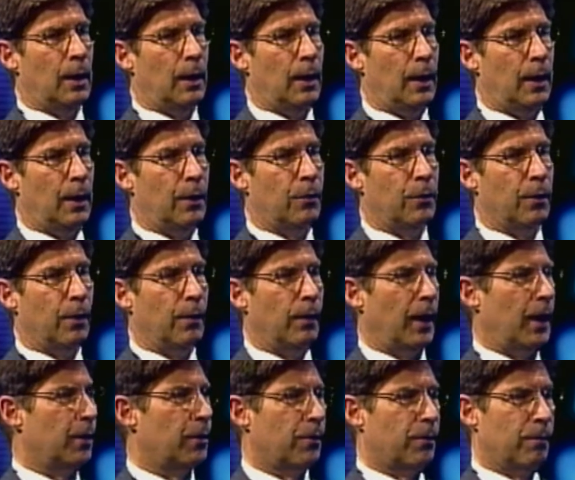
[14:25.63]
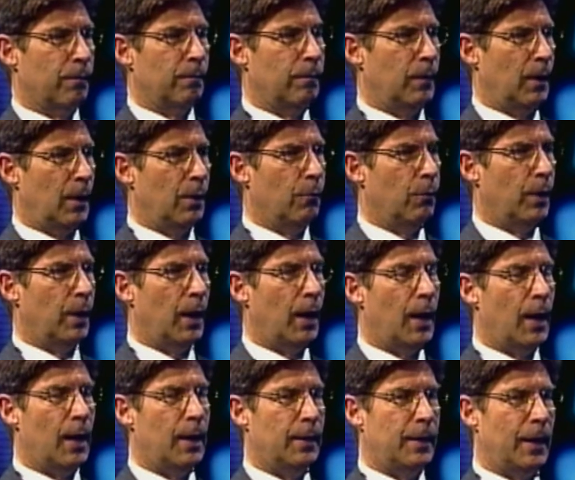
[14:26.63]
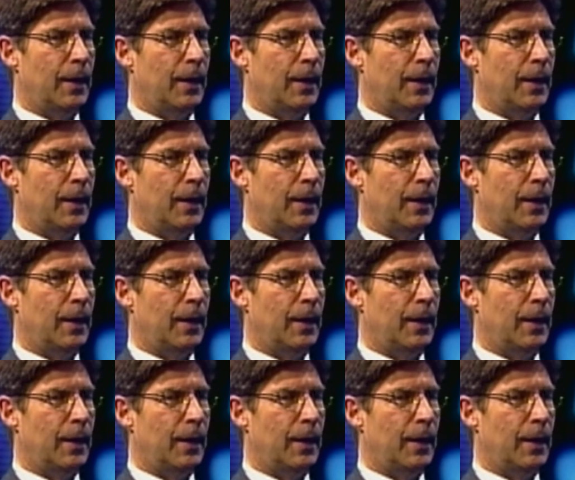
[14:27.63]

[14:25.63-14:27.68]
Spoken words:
And so they went ahead,